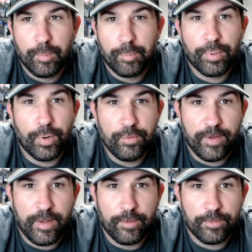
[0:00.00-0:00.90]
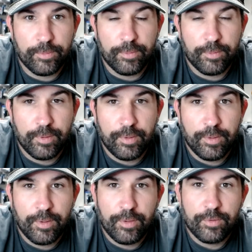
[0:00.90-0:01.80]
profile.
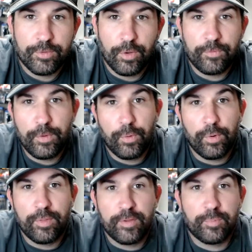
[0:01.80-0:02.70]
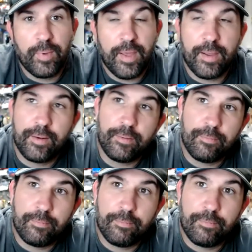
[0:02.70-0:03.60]
So if you order this bait,
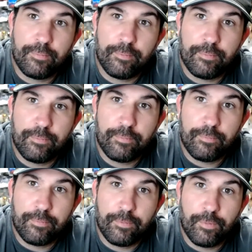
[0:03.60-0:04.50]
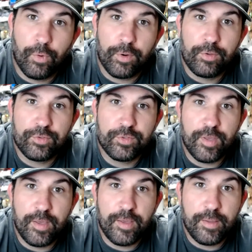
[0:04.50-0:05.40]
or you
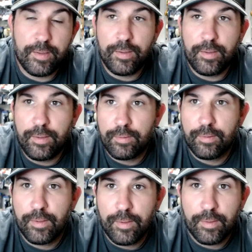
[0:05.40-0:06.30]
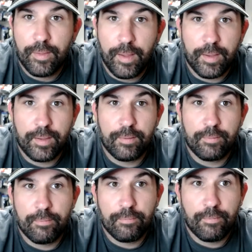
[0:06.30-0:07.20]
see like
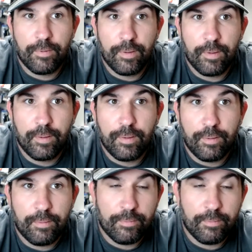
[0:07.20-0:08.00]
on